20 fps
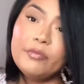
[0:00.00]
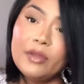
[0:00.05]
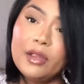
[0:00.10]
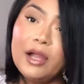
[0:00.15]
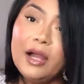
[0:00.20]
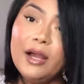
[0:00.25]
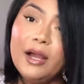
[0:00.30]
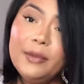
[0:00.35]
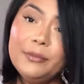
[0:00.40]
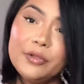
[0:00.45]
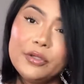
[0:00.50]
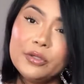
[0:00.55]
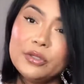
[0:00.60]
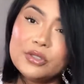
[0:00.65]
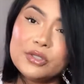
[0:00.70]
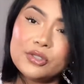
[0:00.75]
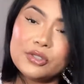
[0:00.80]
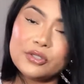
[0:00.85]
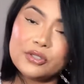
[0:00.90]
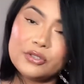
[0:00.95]
I'm
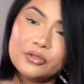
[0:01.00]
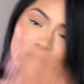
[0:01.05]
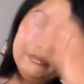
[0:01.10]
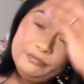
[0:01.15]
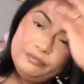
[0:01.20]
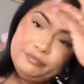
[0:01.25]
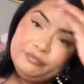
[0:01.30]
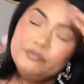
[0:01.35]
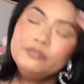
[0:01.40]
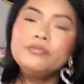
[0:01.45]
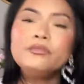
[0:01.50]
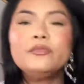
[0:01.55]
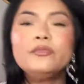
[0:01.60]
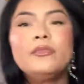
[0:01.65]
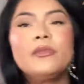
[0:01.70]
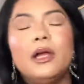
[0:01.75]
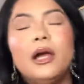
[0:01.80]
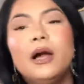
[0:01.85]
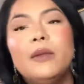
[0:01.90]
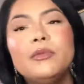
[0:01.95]
just
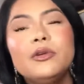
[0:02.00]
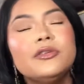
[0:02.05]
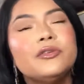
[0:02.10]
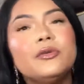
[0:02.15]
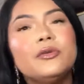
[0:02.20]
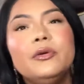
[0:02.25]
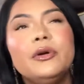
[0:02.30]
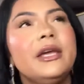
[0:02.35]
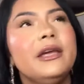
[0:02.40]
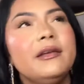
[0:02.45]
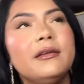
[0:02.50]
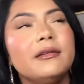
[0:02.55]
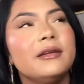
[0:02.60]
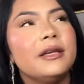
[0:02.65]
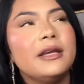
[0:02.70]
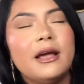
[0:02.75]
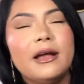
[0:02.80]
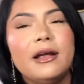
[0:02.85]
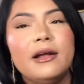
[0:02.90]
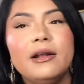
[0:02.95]
hooking.
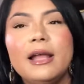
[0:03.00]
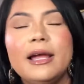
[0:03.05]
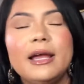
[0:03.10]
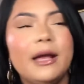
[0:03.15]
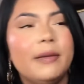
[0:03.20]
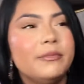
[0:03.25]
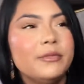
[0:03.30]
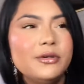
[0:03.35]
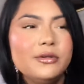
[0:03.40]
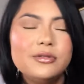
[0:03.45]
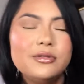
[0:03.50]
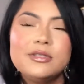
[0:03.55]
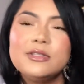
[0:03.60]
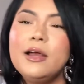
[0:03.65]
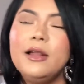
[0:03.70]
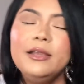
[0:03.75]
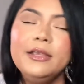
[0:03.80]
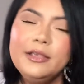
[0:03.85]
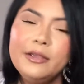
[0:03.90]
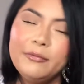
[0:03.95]
Yeah, like I'm just
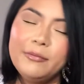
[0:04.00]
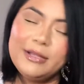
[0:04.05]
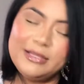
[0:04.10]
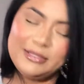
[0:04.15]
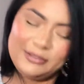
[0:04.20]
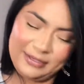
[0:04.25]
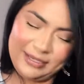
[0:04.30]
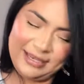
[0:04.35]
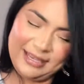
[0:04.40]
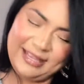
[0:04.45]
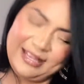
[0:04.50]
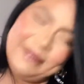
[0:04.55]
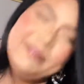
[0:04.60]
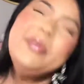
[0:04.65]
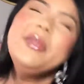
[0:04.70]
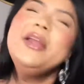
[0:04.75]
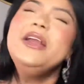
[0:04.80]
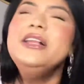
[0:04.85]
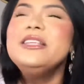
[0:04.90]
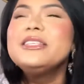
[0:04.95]
telling you what to get.
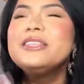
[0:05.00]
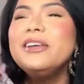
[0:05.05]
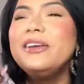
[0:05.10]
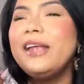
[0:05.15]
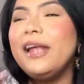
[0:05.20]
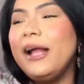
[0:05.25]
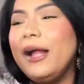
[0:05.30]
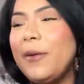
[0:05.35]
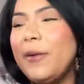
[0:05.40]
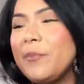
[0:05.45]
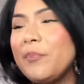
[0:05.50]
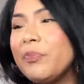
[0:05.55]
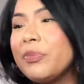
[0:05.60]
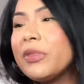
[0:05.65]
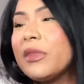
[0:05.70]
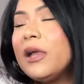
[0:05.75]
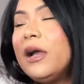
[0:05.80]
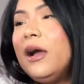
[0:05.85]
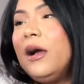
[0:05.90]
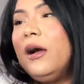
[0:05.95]
So yeah,
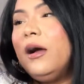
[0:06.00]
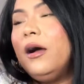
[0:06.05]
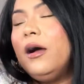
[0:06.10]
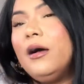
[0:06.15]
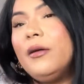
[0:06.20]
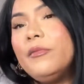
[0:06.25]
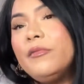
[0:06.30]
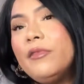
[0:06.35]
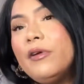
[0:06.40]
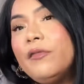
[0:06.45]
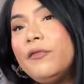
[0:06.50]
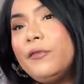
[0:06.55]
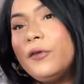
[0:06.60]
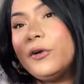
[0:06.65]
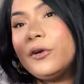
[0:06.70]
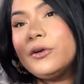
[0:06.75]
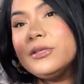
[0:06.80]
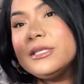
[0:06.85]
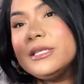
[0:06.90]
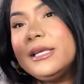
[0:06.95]
for
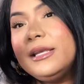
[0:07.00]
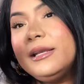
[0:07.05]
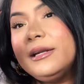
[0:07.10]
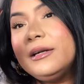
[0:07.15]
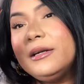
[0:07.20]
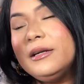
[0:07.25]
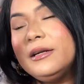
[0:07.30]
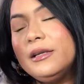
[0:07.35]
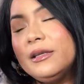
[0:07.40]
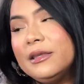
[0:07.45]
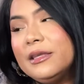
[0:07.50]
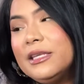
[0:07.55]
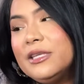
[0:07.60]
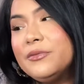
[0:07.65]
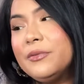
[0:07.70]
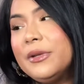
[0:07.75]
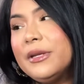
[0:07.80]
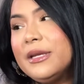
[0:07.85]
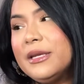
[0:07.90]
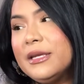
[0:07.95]
concealer, this
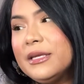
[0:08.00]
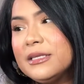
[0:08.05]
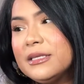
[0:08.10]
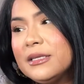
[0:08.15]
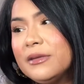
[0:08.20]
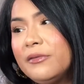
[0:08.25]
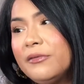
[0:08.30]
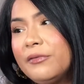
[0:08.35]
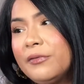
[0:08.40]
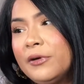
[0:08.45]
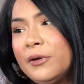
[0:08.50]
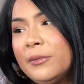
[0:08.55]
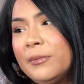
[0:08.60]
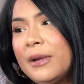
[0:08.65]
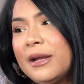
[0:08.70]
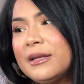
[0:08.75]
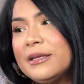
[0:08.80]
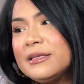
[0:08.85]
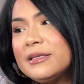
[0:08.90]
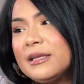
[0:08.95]
one is from
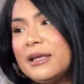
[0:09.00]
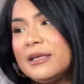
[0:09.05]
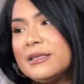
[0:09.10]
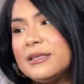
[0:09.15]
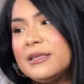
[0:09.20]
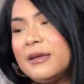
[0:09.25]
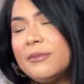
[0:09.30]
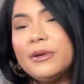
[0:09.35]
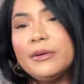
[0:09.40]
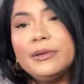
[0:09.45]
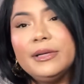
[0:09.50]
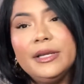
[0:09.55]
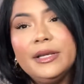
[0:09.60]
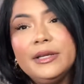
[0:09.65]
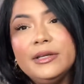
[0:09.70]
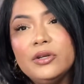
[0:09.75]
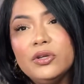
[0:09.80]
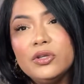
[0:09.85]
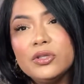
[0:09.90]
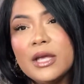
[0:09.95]
Anastasia Beverly
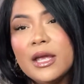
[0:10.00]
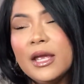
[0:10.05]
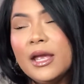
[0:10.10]
Hills.